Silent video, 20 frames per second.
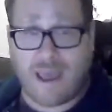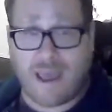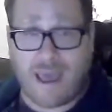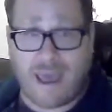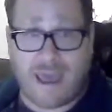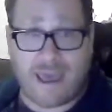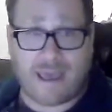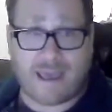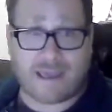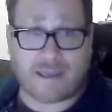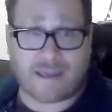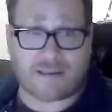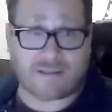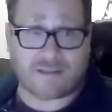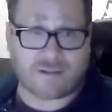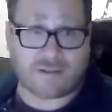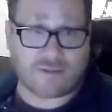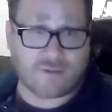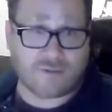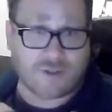
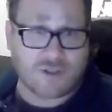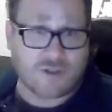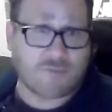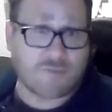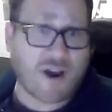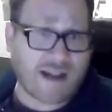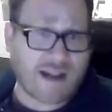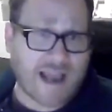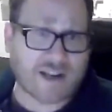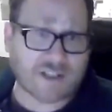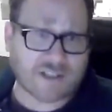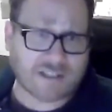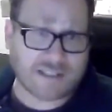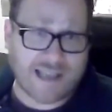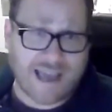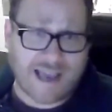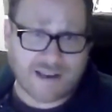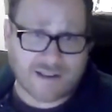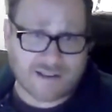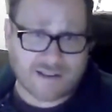And you might actually
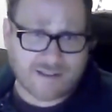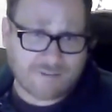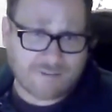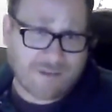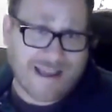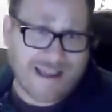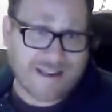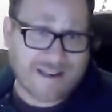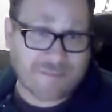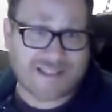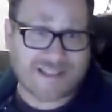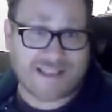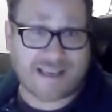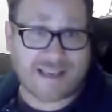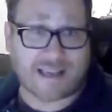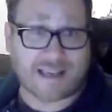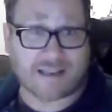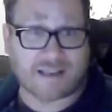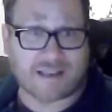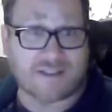end up
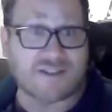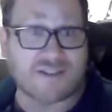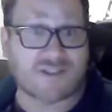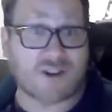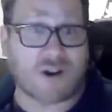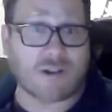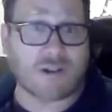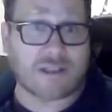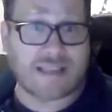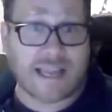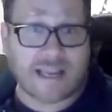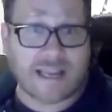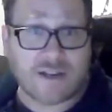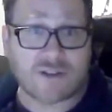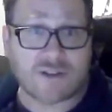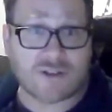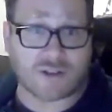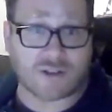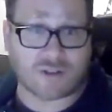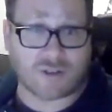seeing
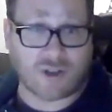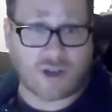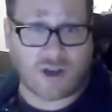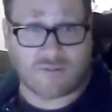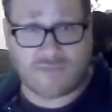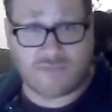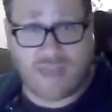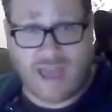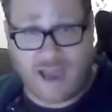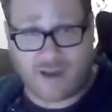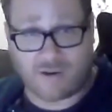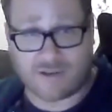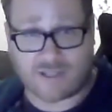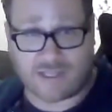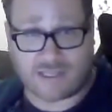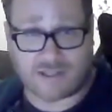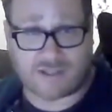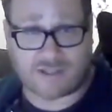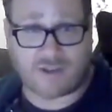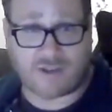consolidation of the
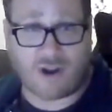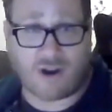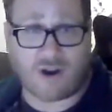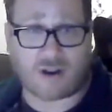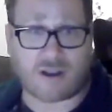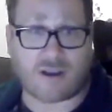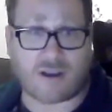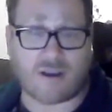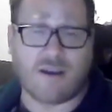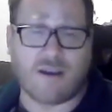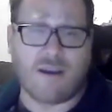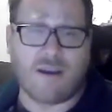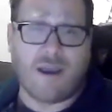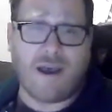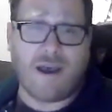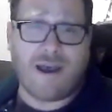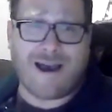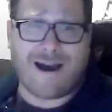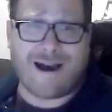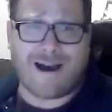housing stock
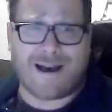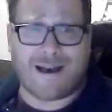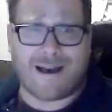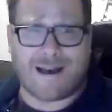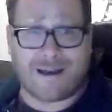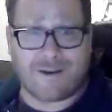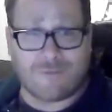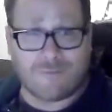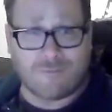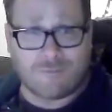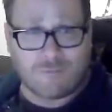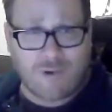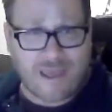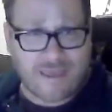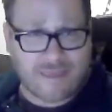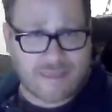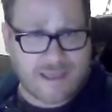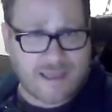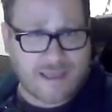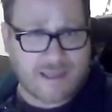
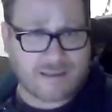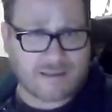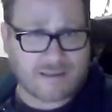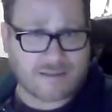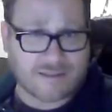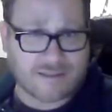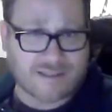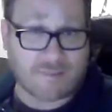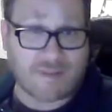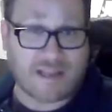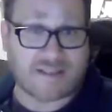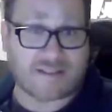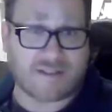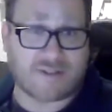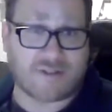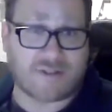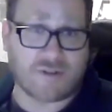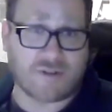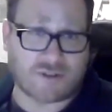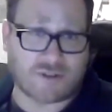within some
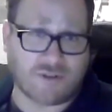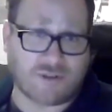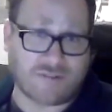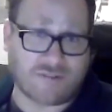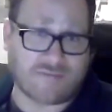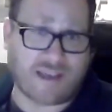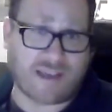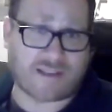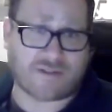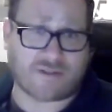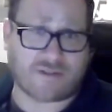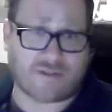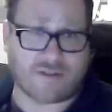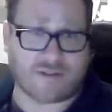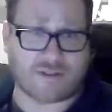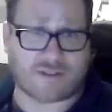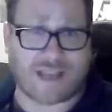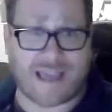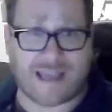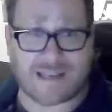institutional
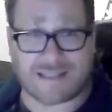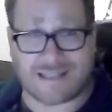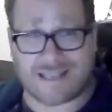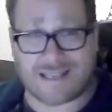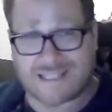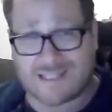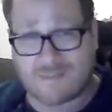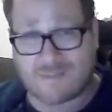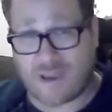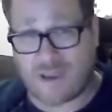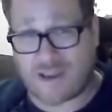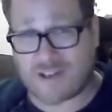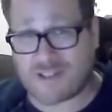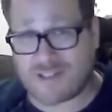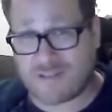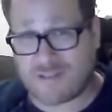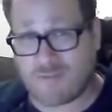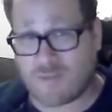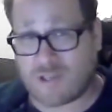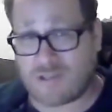investors. And
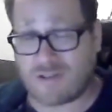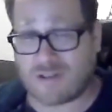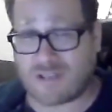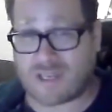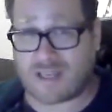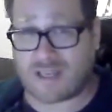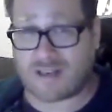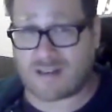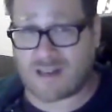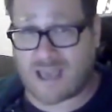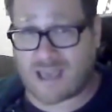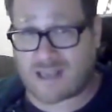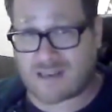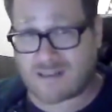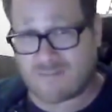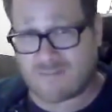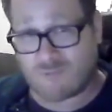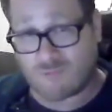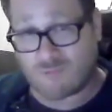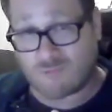especially when we look at
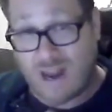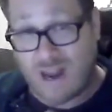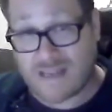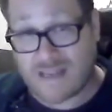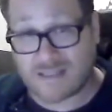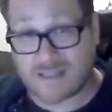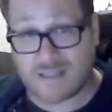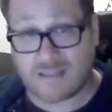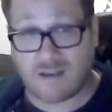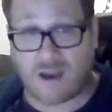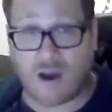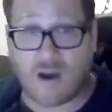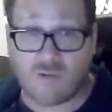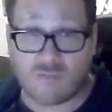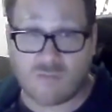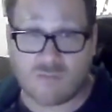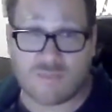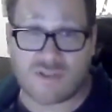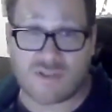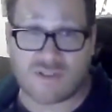rented
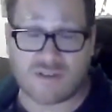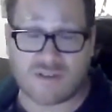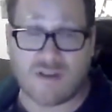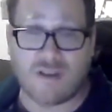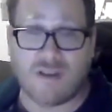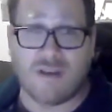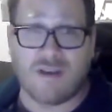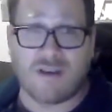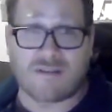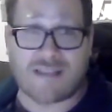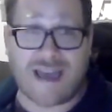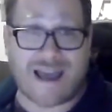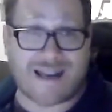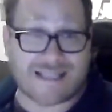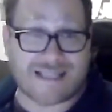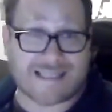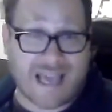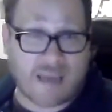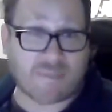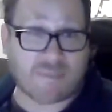homes, that
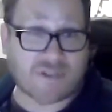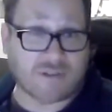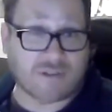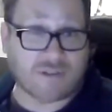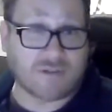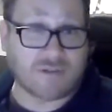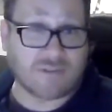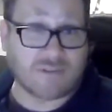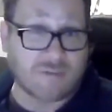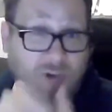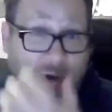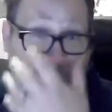is absolutely